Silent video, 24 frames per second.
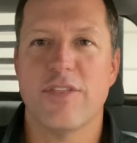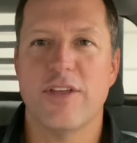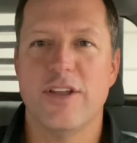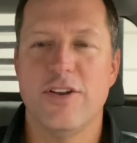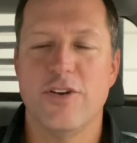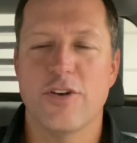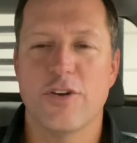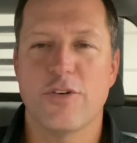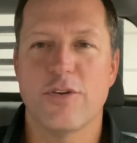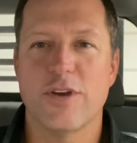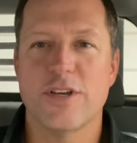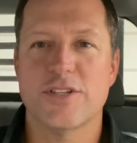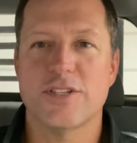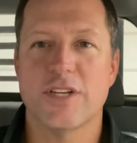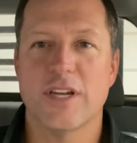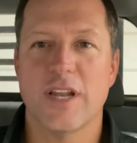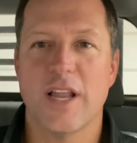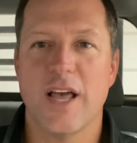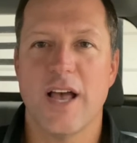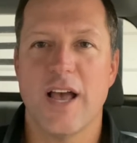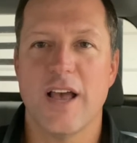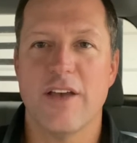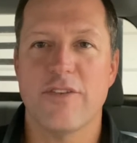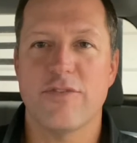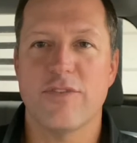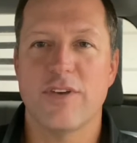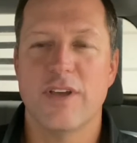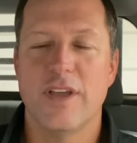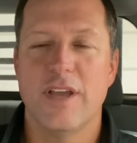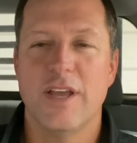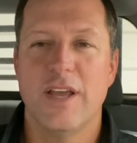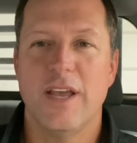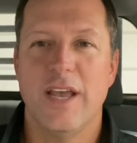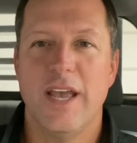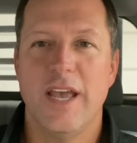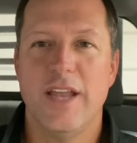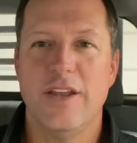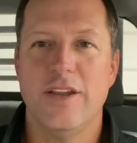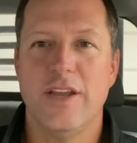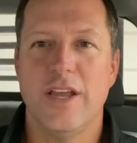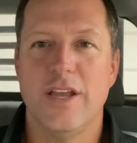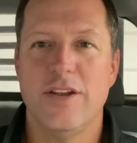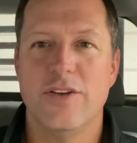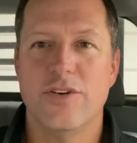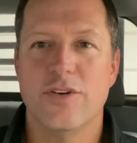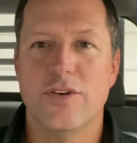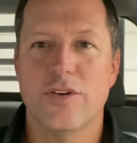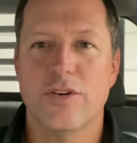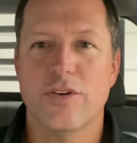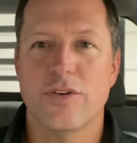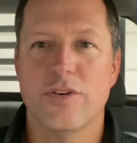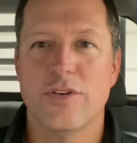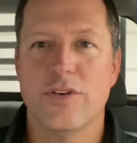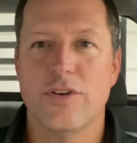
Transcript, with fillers: in your Christian life and, and your,